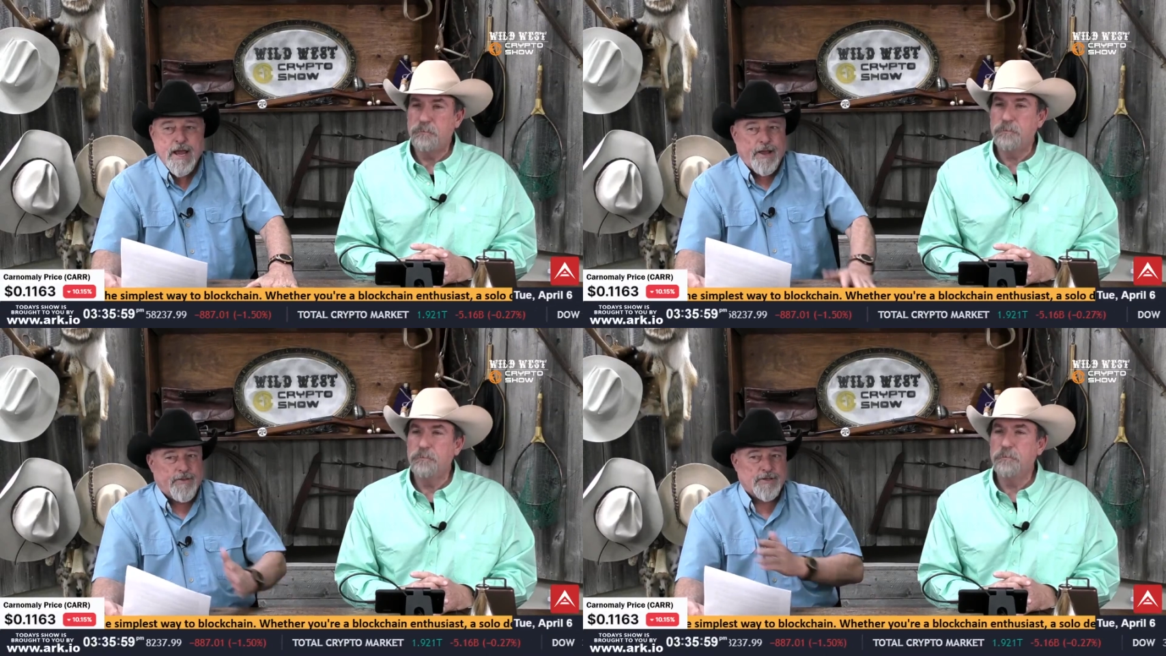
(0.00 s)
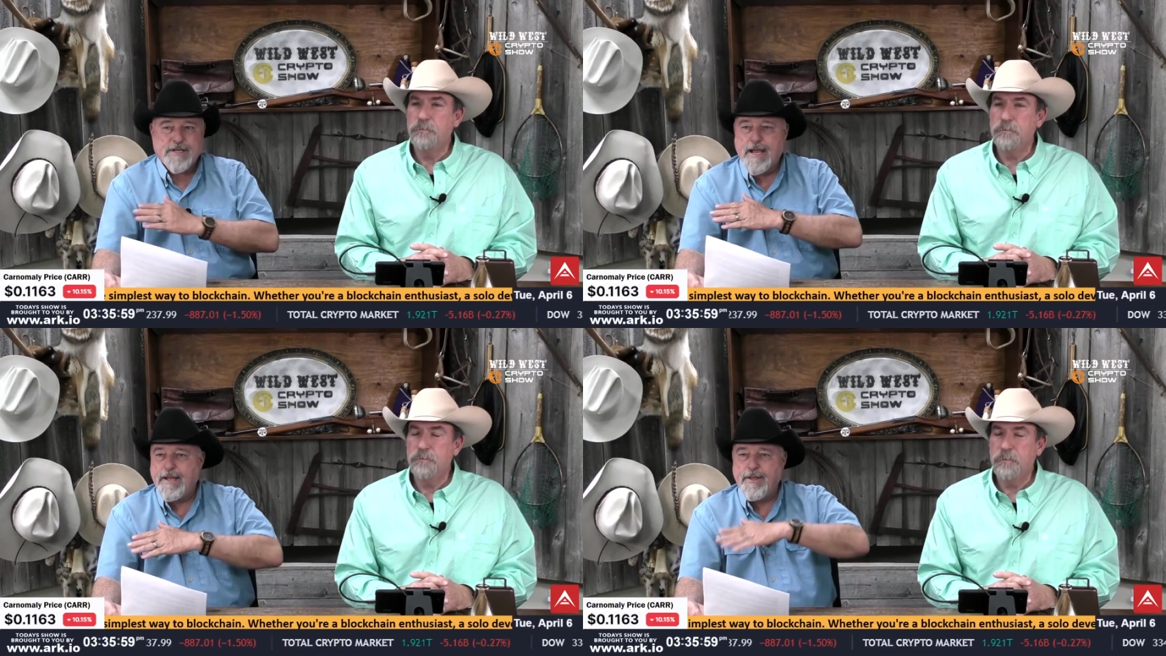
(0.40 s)
Speaker 1: and they're
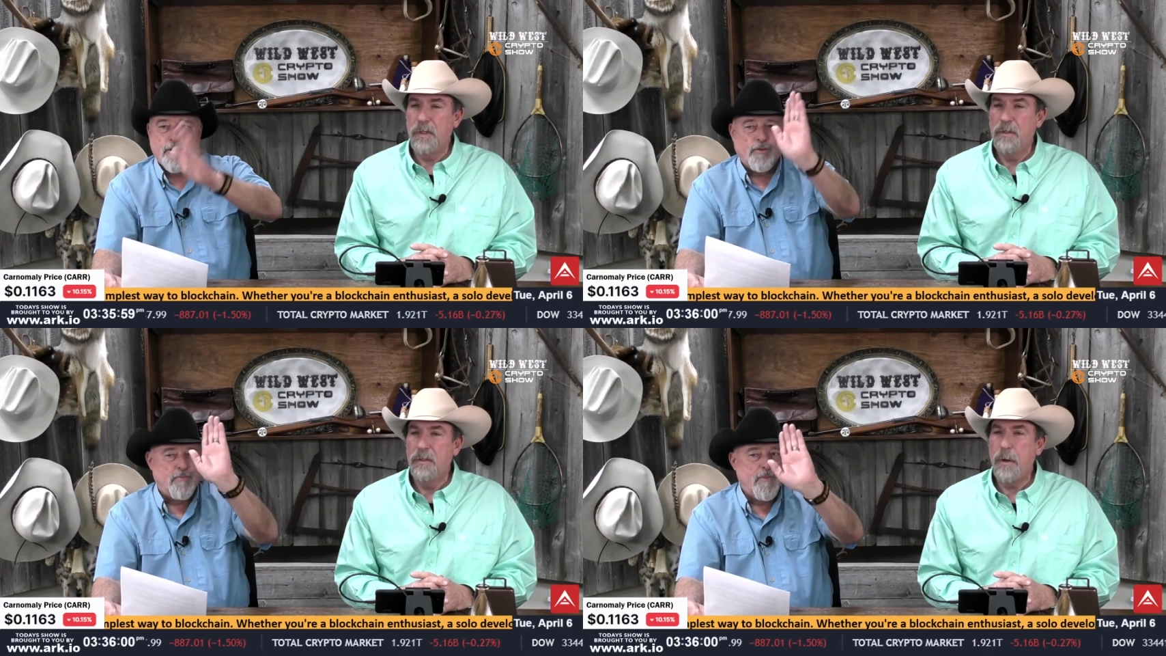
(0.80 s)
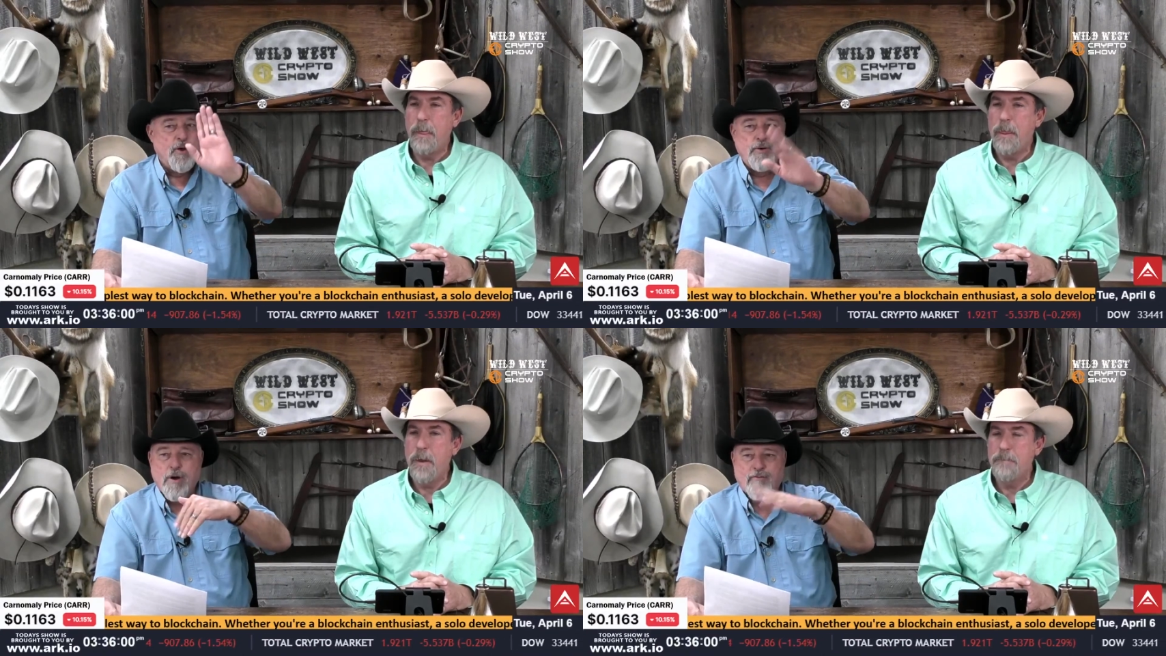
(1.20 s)
saying, you know, the
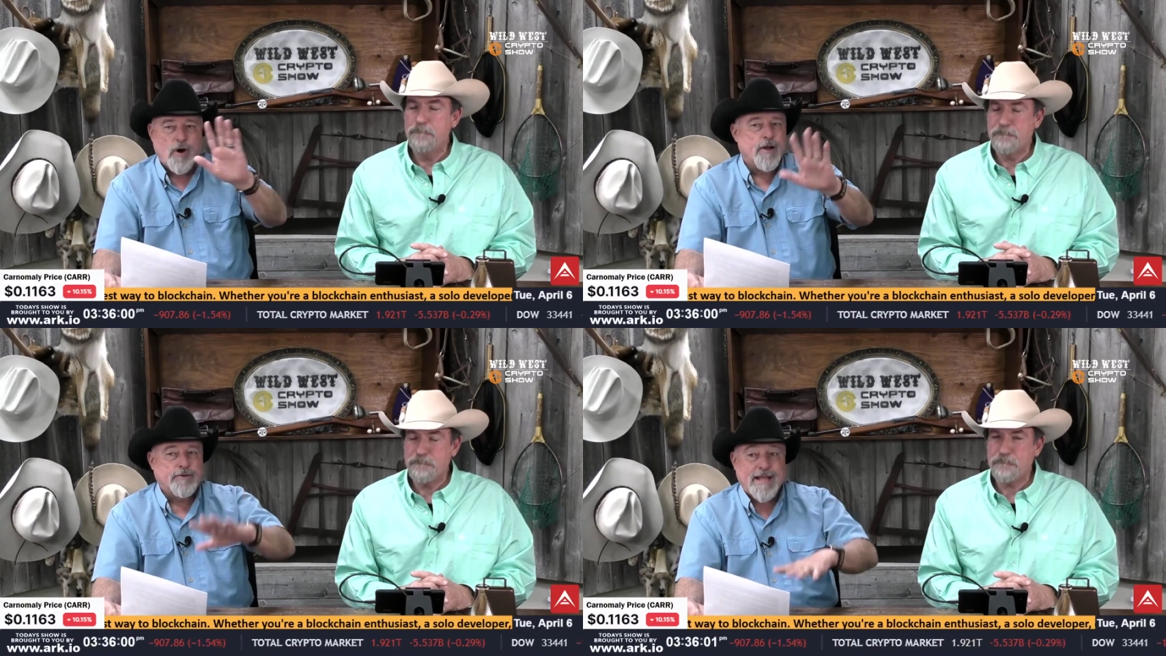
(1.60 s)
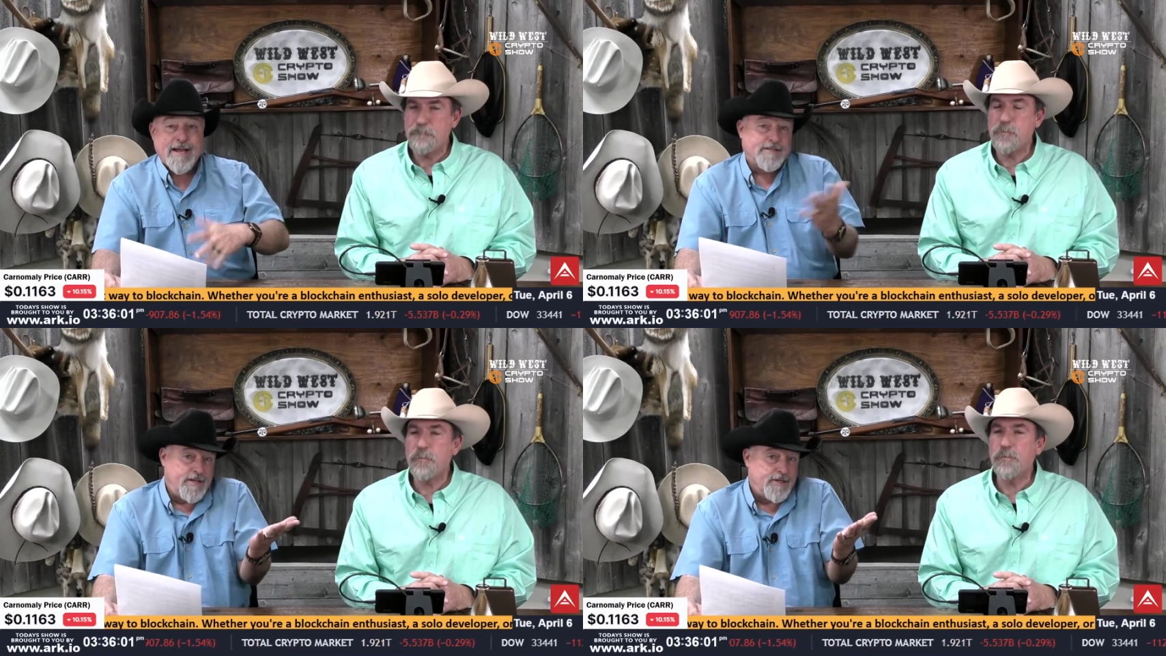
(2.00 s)
moon over
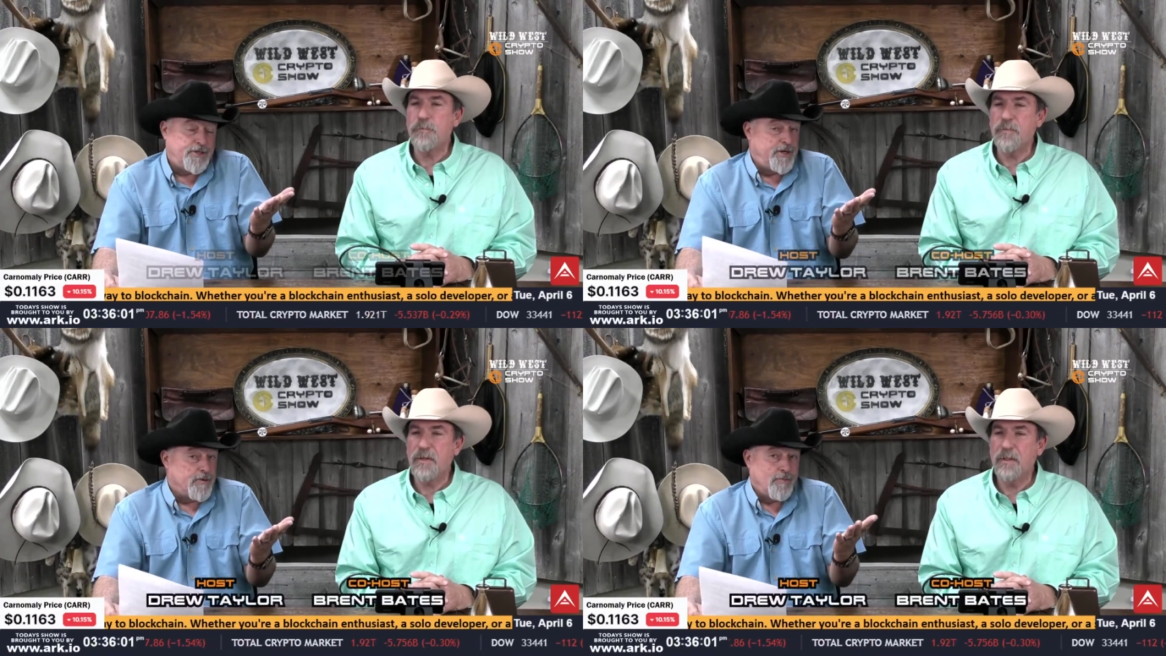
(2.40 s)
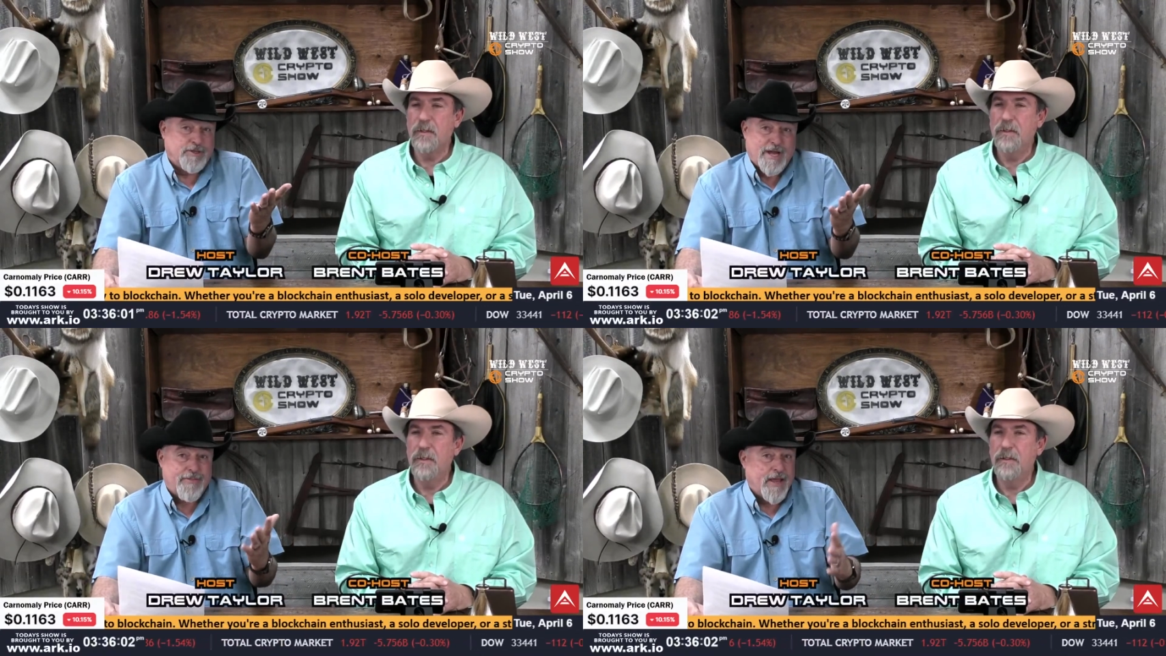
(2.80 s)
100,000 this year,
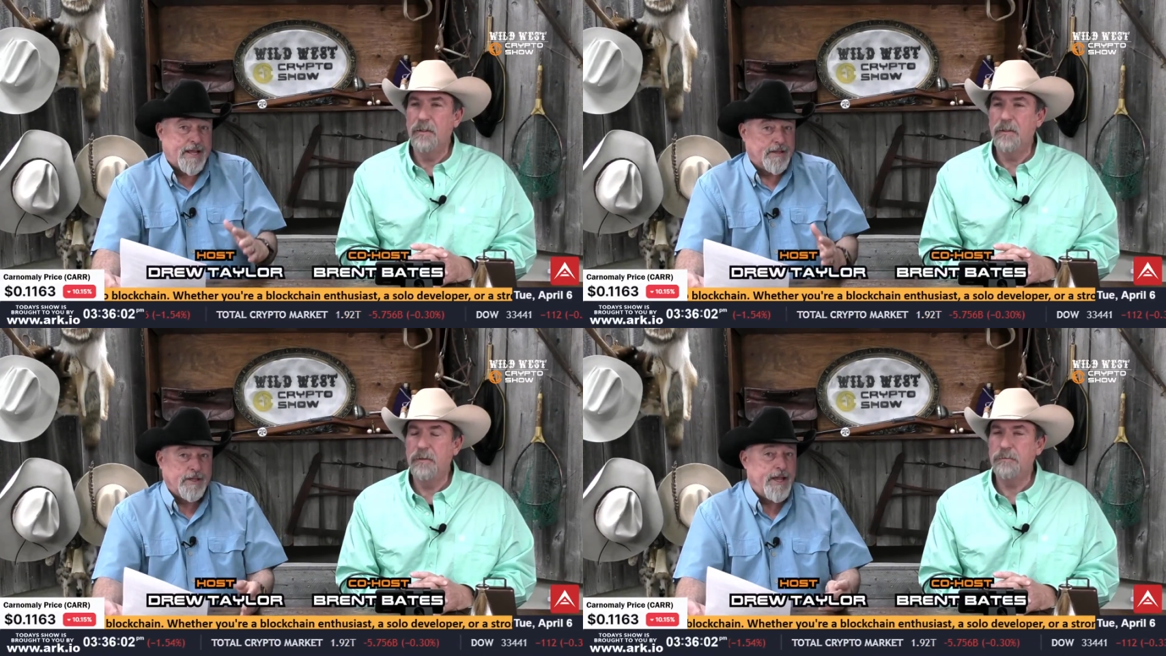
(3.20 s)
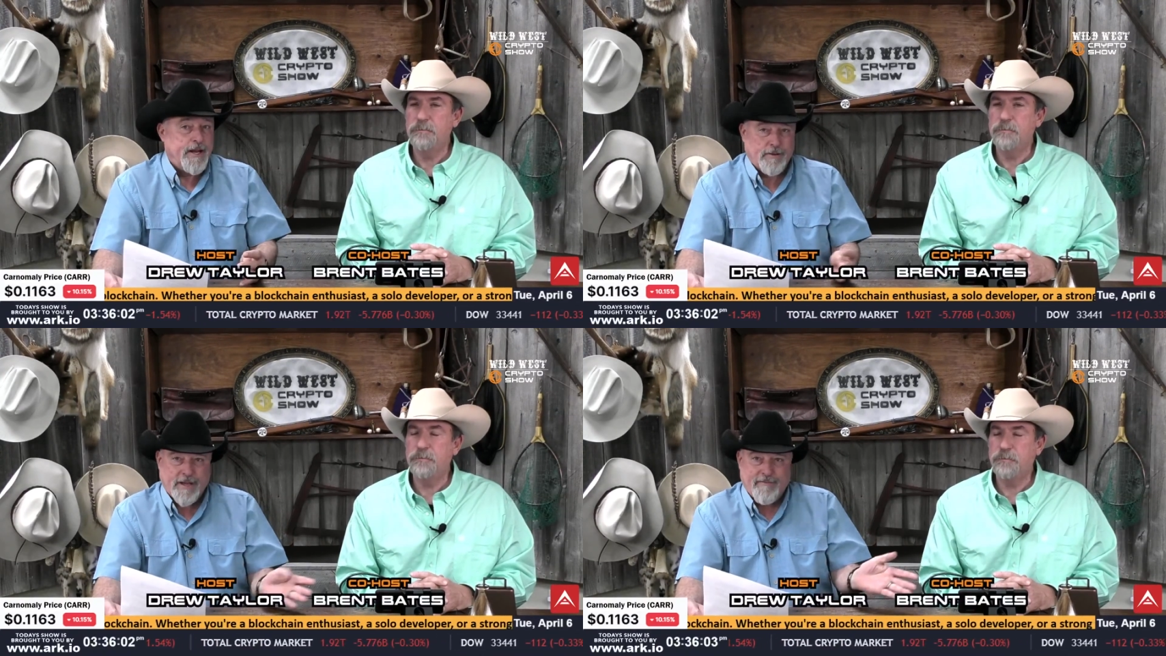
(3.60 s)
which I think it'll hit
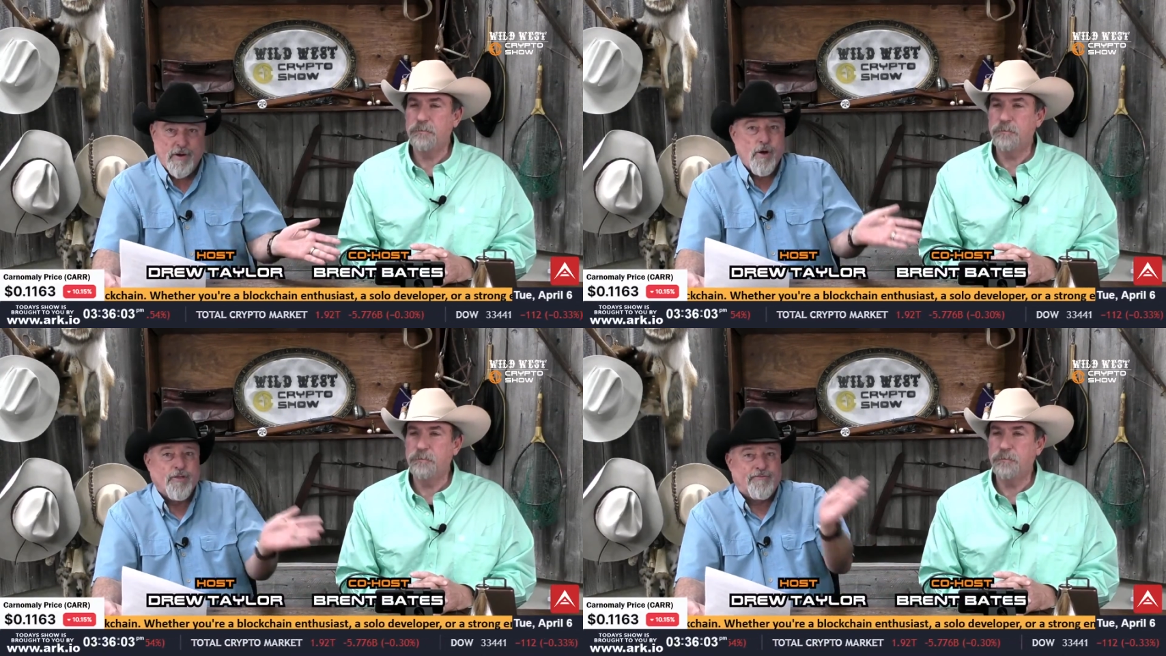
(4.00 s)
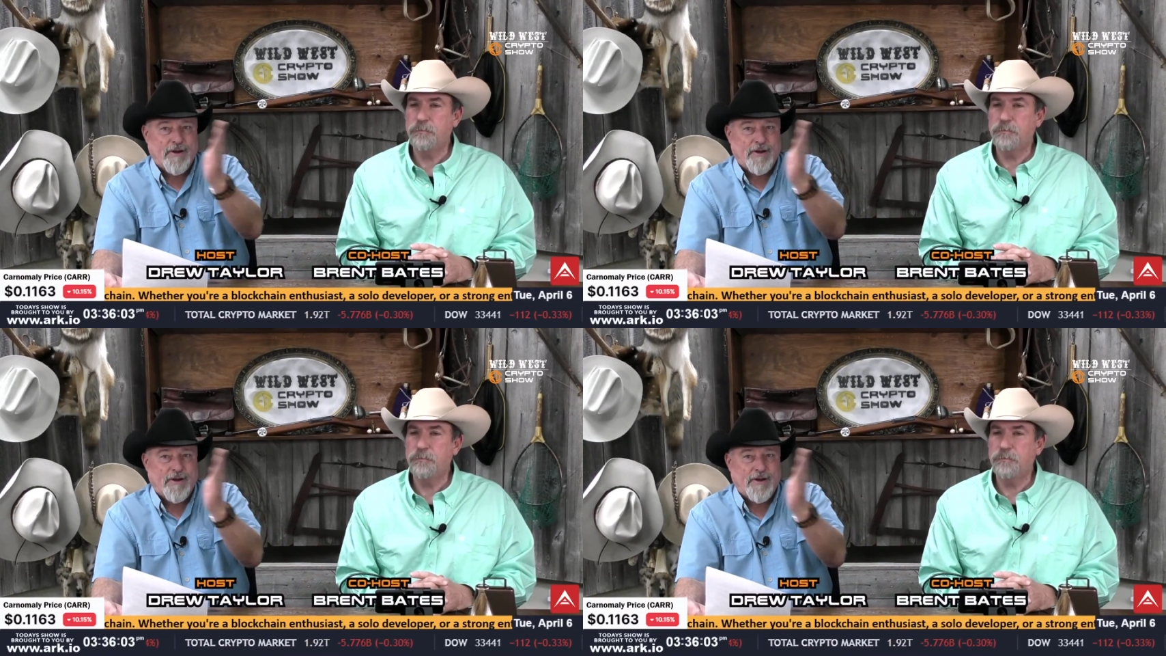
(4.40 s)
it given all the